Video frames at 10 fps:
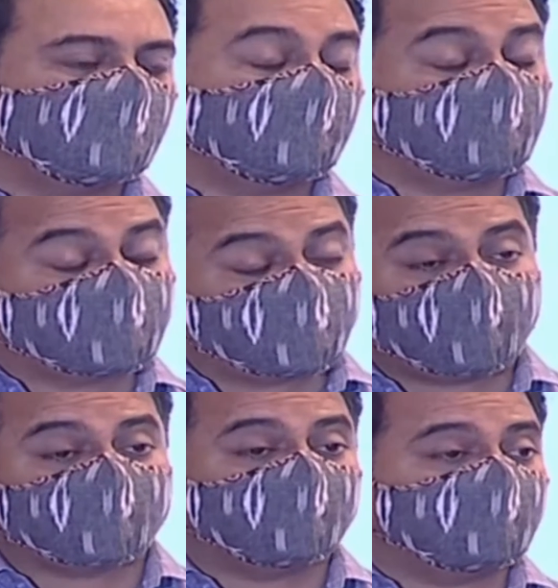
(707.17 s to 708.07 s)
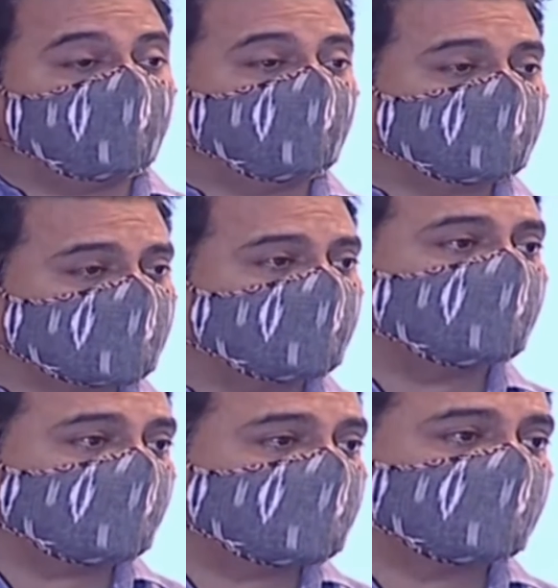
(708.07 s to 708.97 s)
And in fact, in
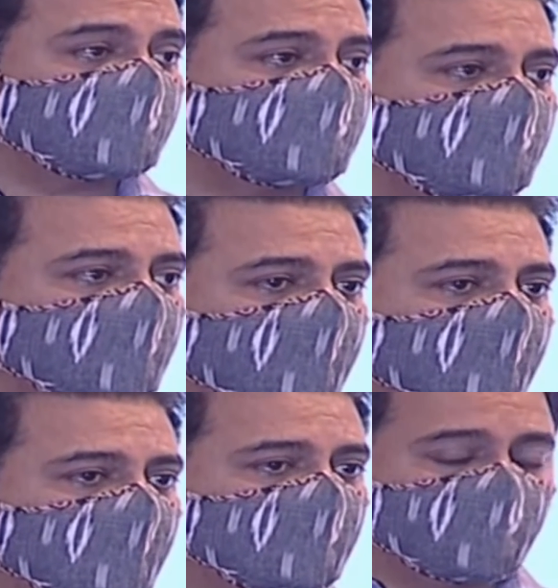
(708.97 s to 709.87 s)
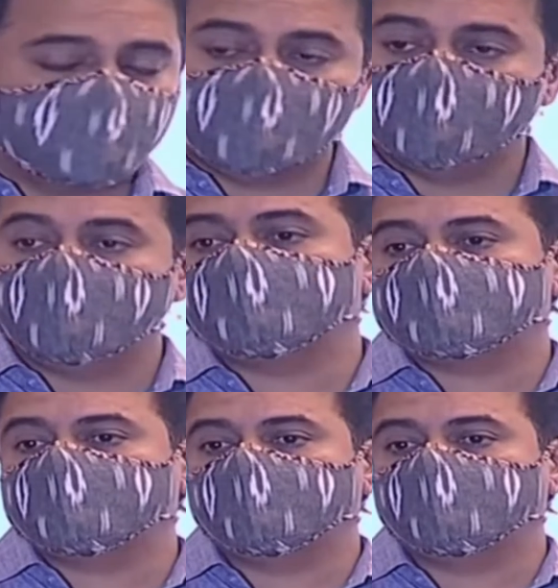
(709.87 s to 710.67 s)
some cases, you would be amazed.